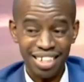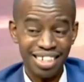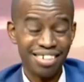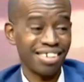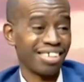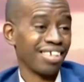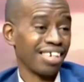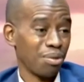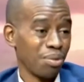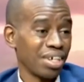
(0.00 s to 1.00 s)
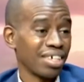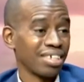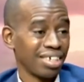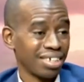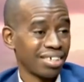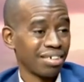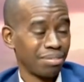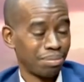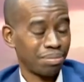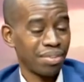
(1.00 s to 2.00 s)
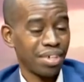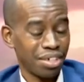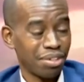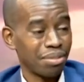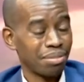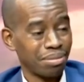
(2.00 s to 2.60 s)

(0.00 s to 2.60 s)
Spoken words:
literacy and awareness. Yes. Mm-hmm, mm-hmm. Thank you.